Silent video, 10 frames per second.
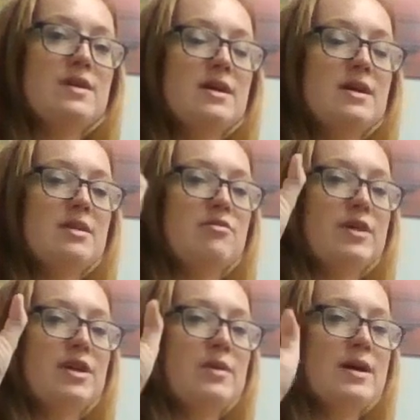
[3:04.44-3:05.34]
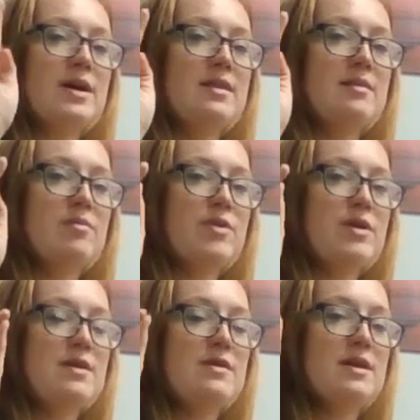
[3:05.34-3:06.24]
in, flick it away, and then
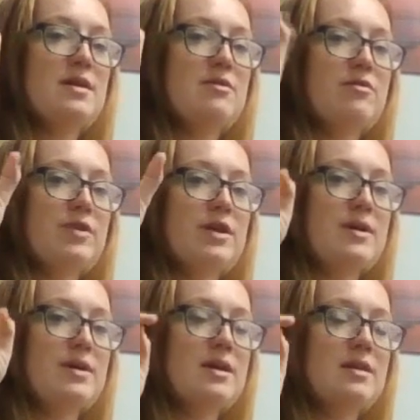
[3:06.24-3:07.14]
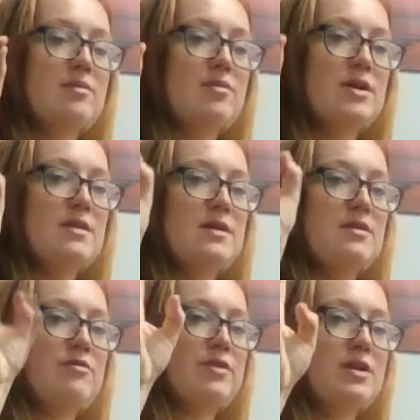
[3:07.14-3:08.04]
breathe in, flick it away, and then breathe
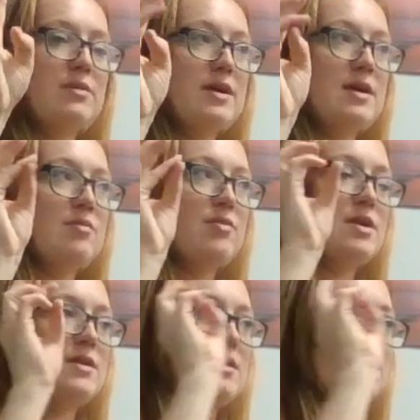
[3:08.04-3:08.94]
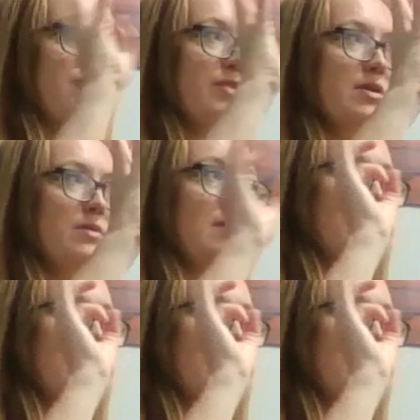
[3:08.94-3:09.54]
in, flick it away, breathe in, flick it away.